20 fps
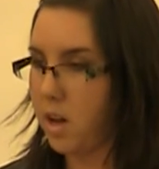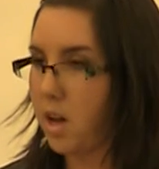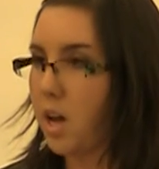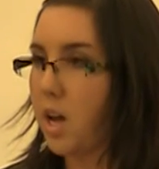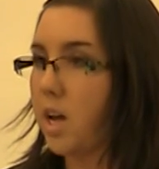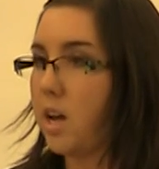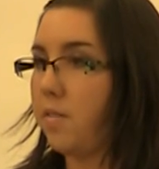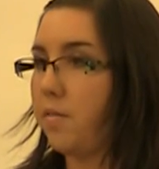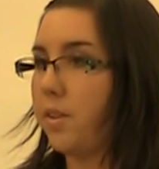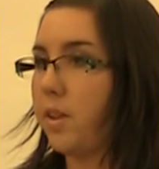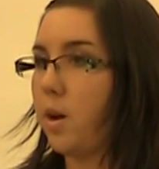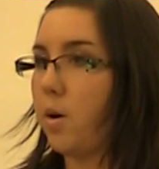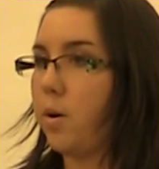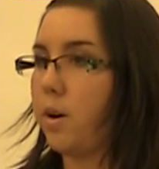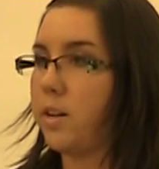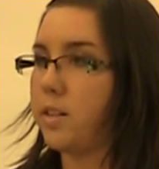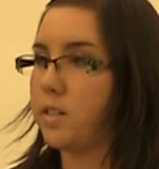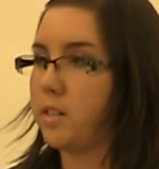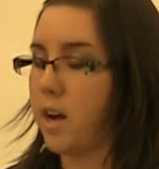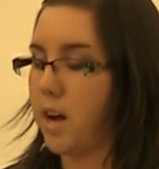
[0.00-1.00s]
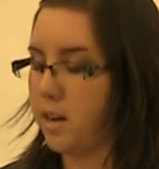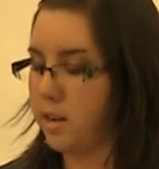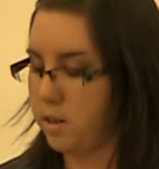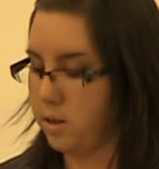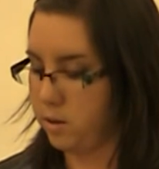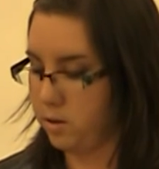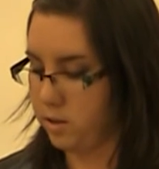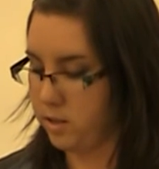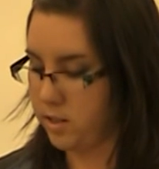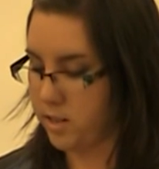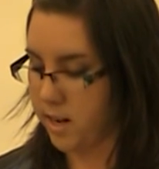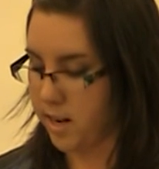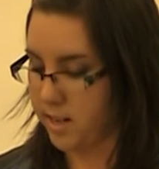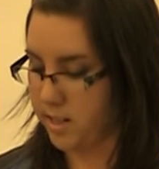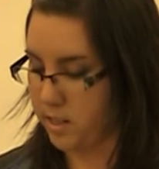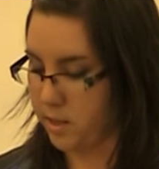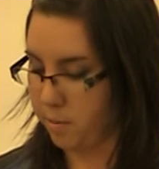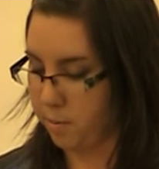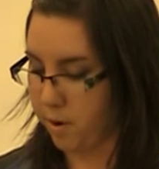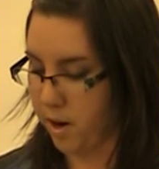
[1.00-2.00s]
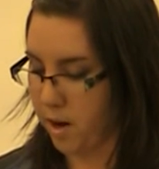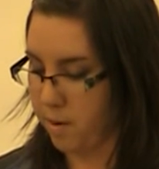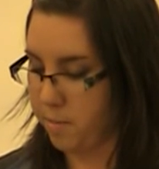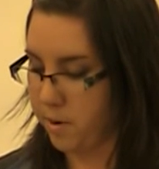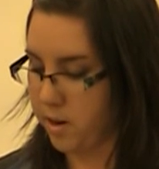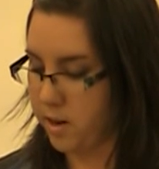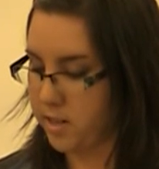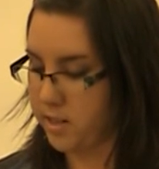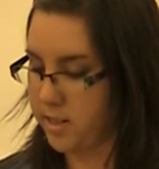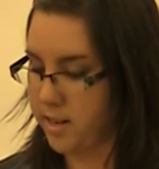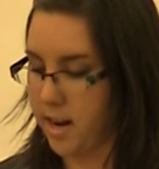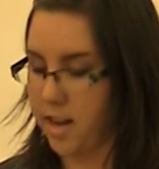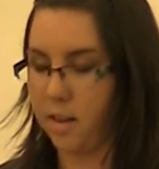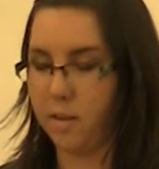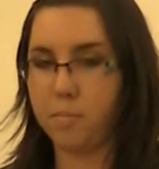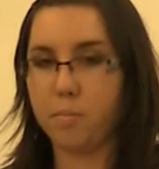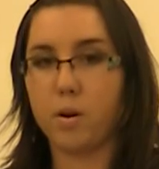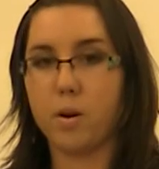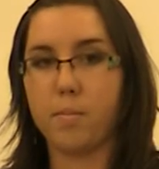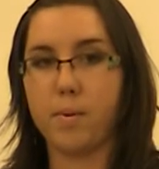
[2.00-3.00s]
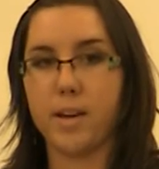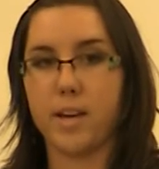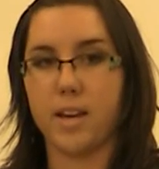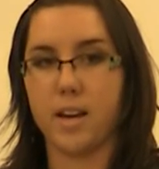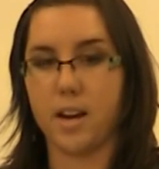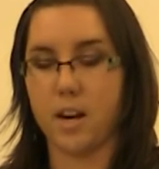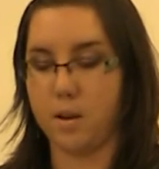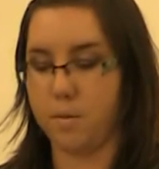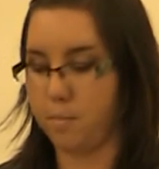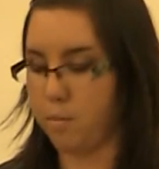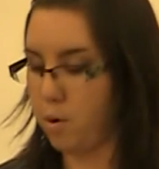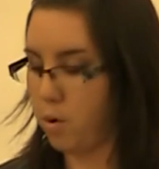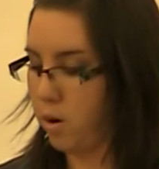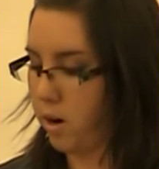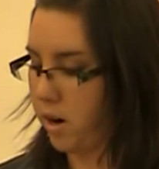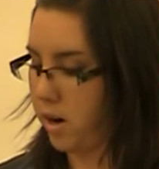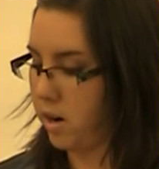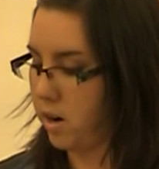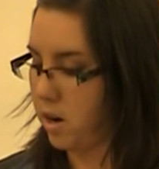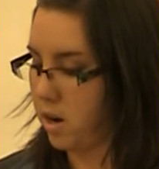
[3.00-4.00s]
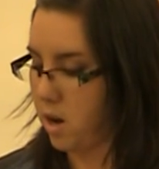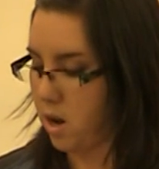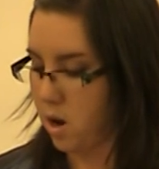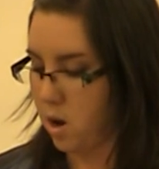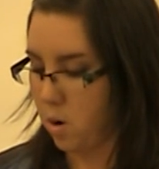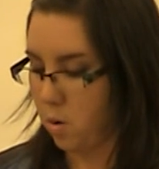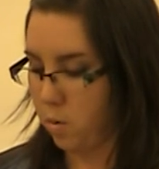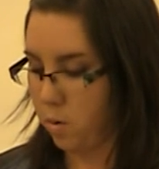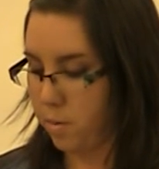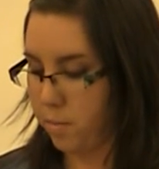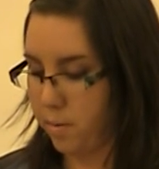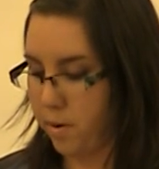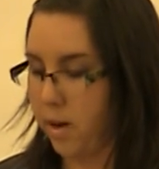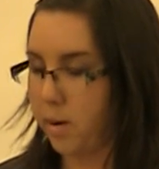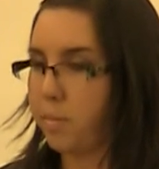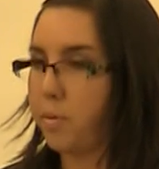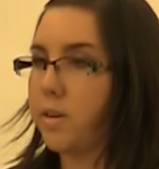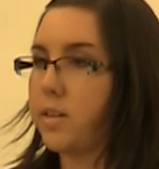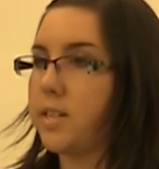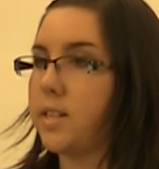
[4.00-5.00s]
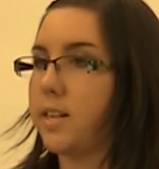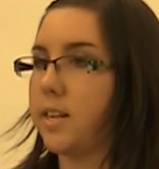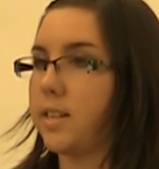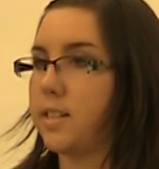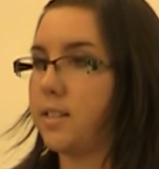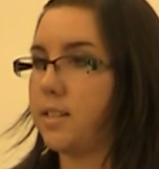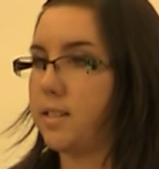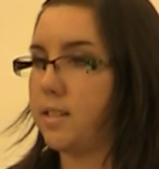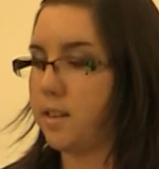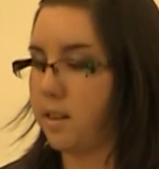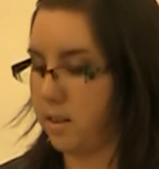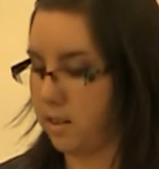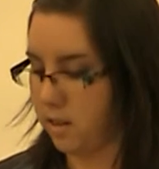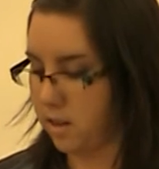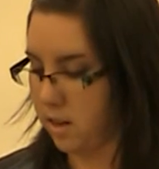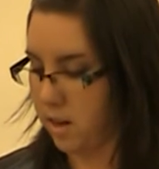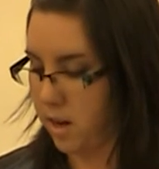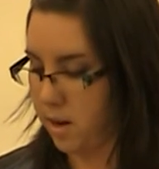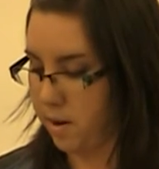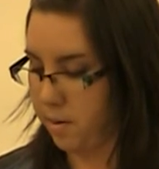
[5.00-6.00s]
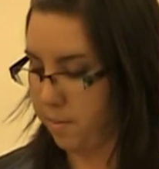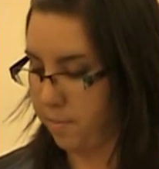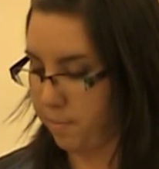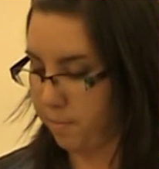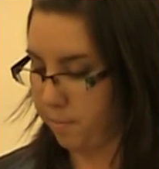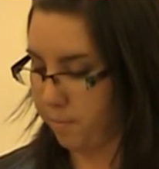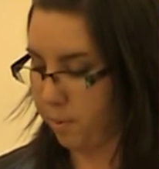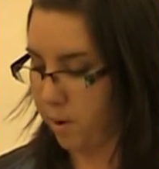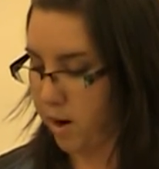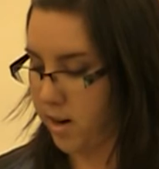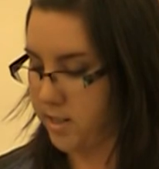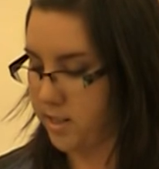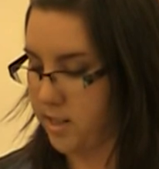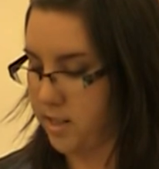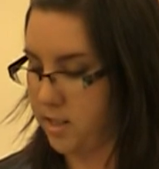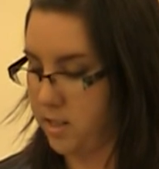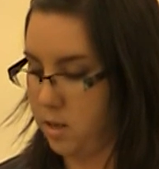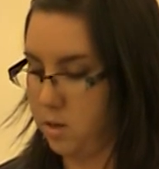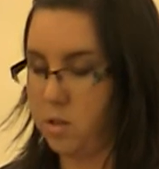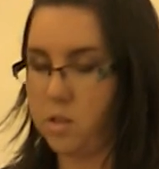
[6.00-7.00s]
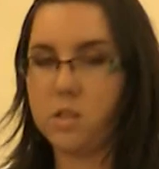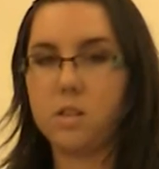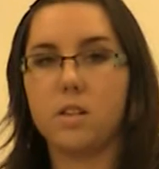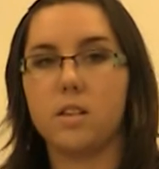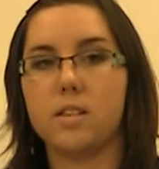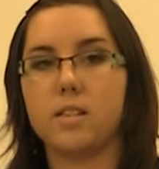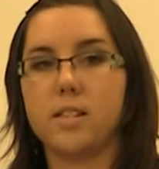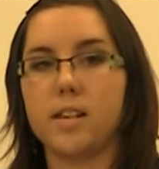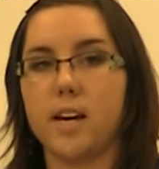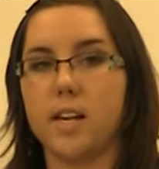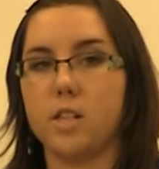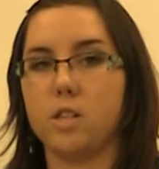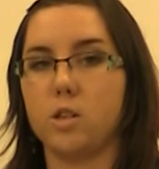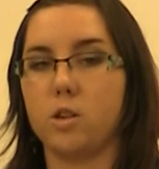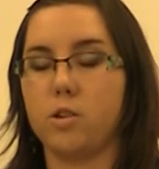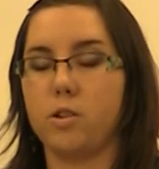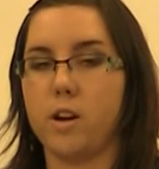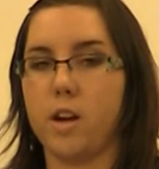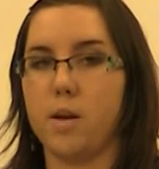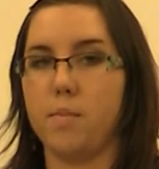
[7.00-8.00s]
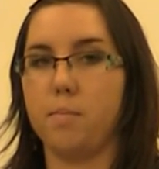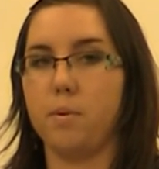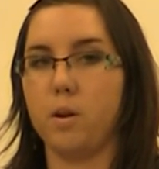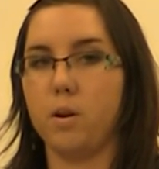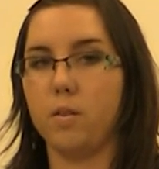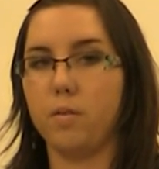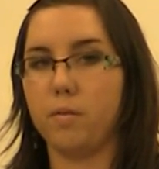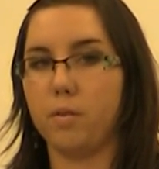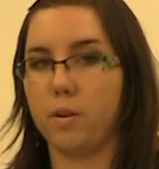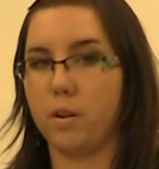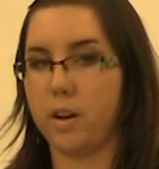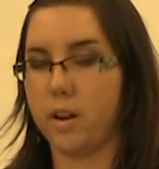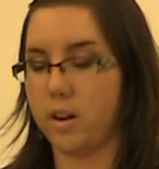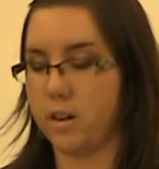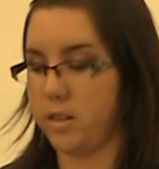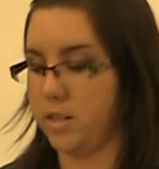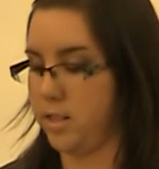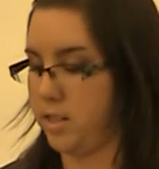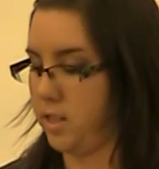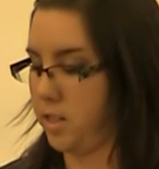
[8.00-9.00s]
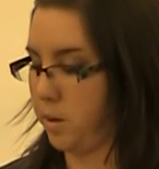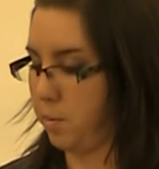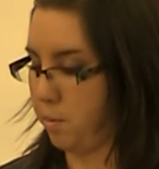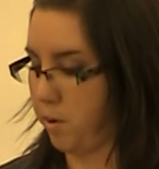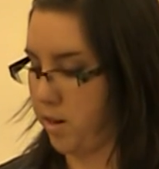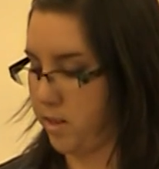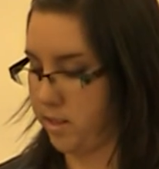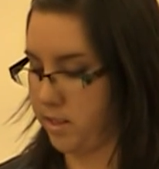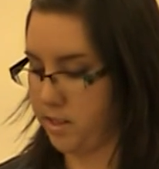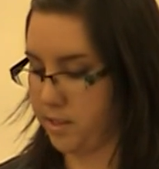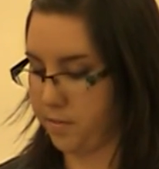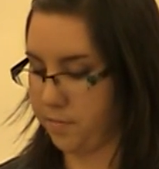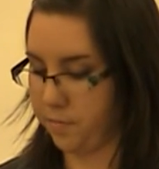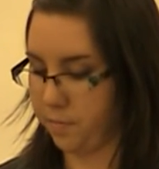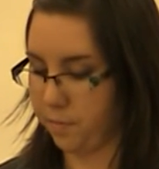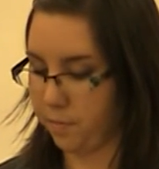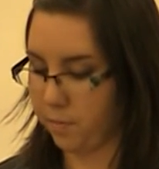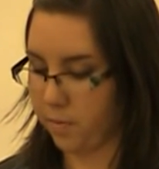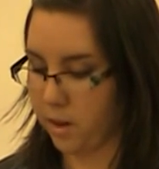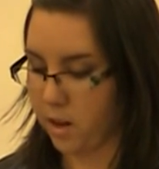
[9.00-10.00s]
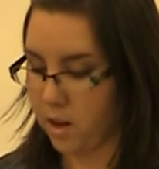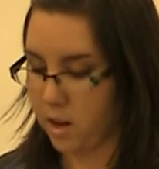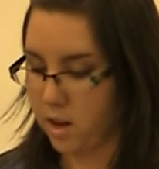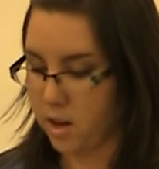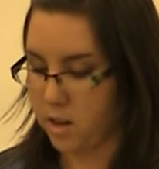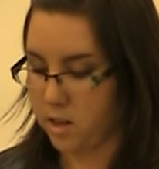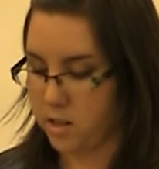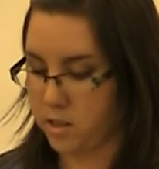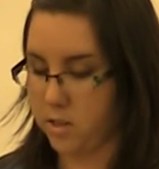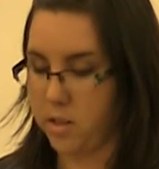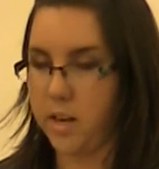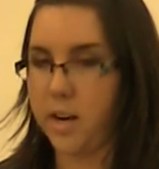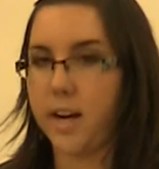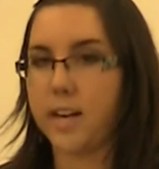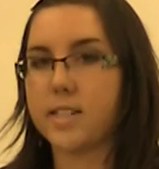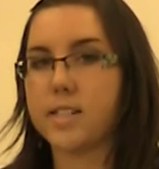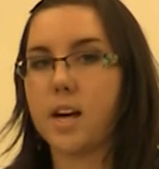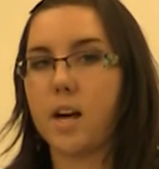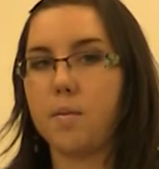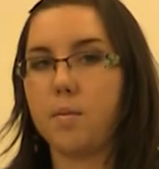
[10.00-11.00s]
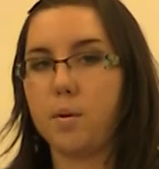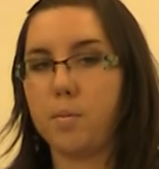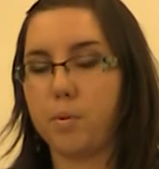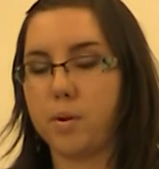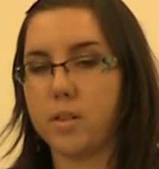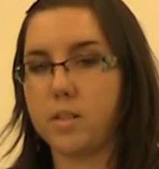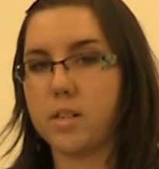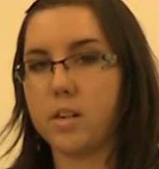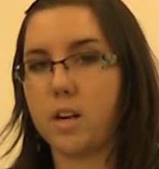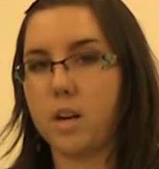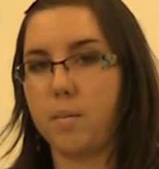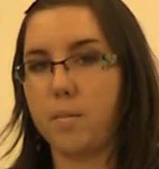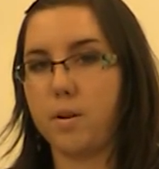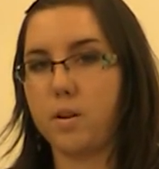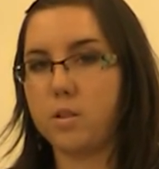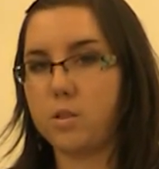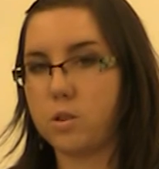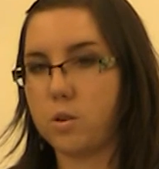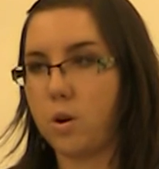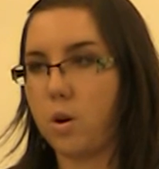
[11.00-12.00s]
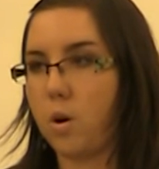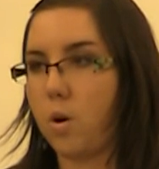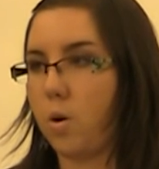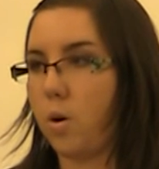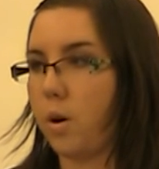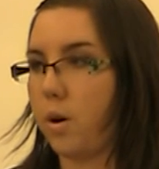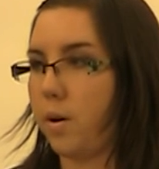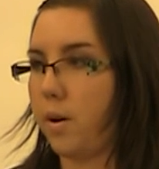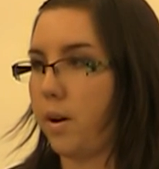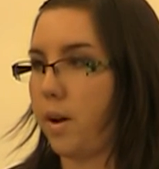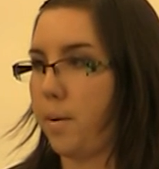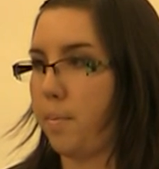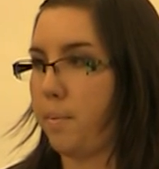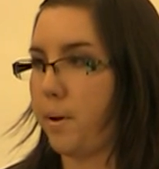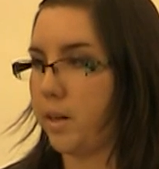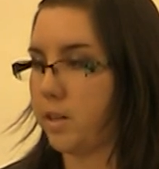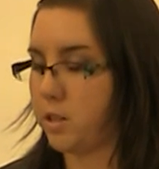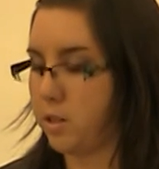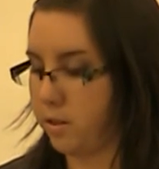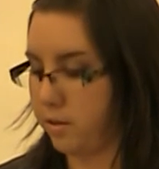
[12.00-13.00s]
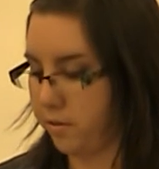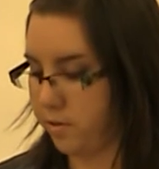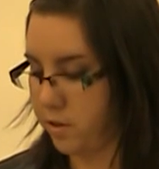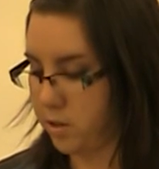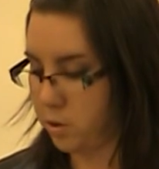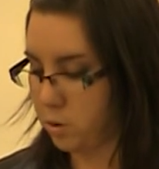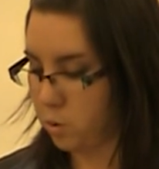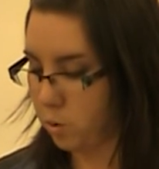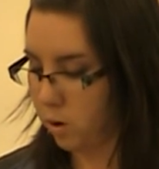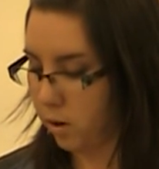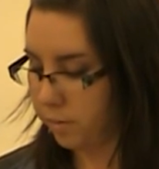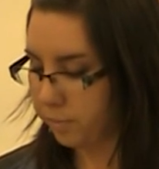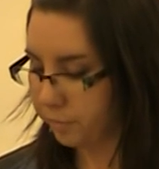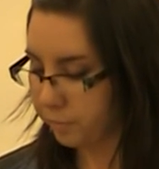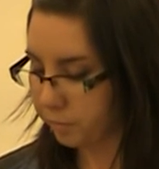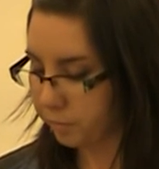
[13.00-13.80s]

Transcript: Even though it is not used as the primary style of printmaking anymore, woodblock printing is still a process used to this day to create beautiful and artistic prints. So the next time you print an image or a picture for school,